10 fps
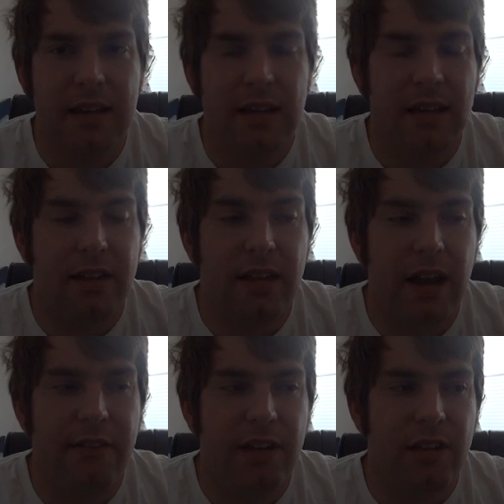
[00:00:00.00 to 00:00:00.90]
because
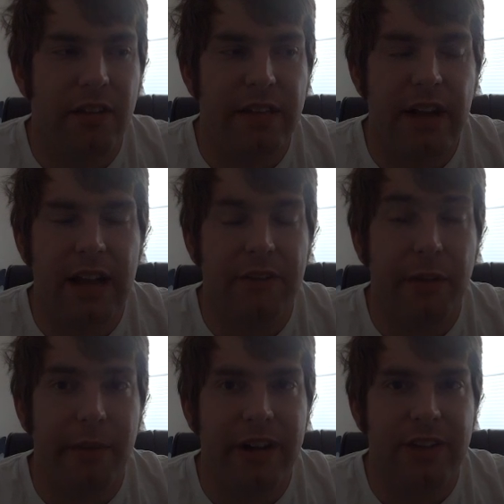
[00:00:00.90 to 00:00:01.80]
obviously not
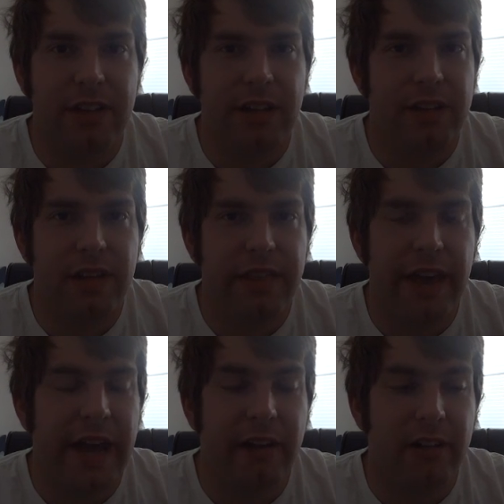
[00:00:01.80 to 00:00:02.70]
everybody's going to see the
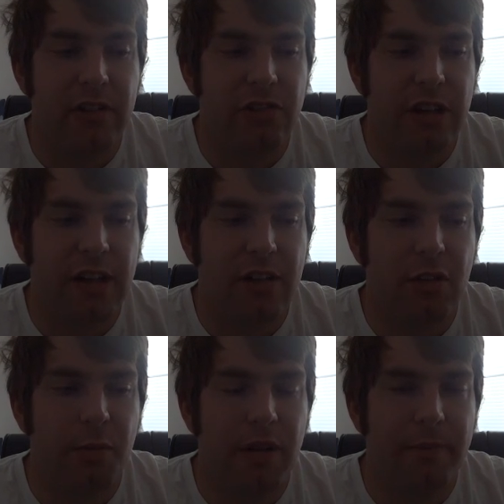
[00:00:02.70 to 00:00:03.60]
heritage
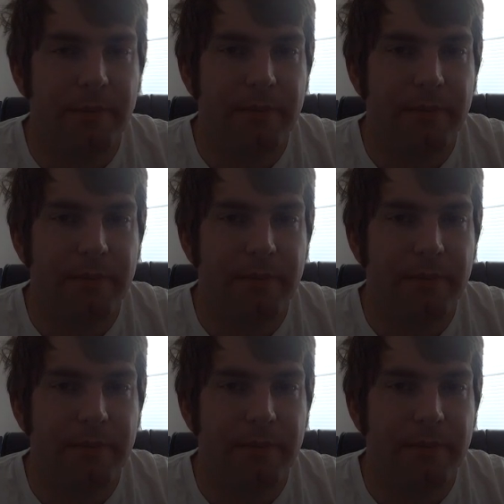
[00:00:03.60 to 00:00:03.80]
units. But